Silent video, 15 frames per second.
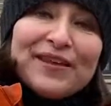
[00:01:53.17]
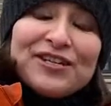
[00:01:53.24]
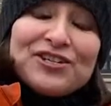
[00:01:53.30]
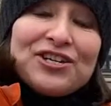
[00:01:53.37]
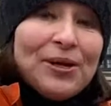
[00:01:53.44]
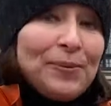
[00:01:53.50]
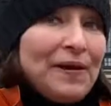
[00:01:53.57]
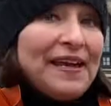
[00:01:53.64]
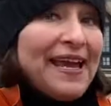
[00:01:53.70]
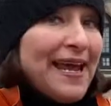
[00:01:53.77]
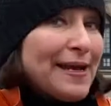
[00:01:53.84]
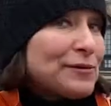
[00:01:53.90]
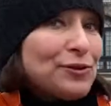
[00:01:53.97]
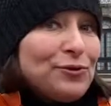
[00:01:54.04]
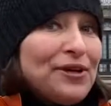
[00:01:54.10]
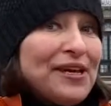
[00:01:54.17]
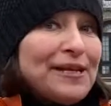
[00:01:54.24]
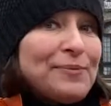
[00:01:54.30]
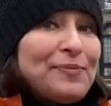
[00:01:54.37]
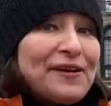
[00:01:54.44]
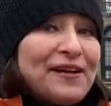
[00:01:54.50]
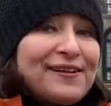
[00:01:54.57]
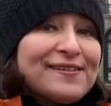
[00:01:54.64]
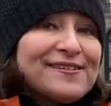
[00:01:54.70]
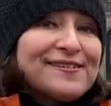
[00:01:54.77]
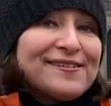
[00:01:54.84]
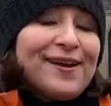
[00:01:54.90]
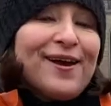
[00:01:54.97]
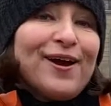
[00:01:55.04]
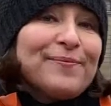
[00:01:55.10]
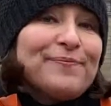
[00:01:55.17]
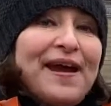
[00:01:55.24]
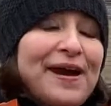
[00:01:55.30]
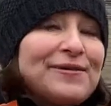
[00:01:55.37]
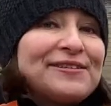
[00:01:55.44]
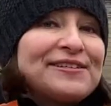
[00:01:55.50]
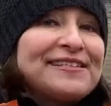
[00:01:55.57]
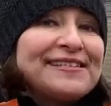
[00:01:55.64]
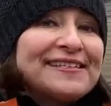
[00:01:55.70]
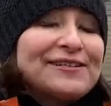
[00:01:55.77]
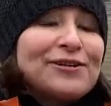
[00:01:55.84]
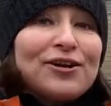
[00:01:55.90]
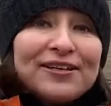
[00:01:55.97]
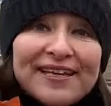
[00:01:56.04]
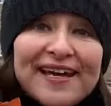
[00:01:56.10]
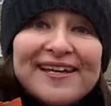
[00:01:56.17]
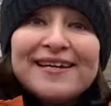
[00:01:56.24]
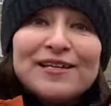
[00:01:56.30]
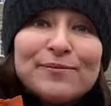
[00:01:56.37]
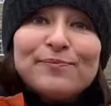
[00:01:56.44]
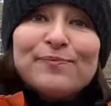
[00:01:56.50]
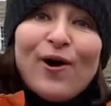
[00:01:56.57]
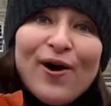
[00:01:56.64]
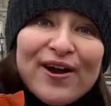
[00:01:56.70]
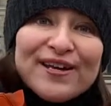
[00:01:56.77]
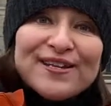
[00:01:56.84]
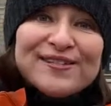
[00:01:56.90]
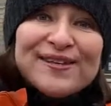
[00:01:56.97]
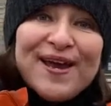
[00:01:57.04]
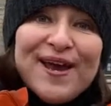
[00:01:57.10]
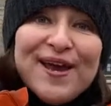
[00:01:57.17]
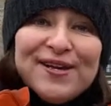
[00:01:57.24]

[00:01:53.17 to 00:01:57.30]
She became queen because her parents did not get any boys,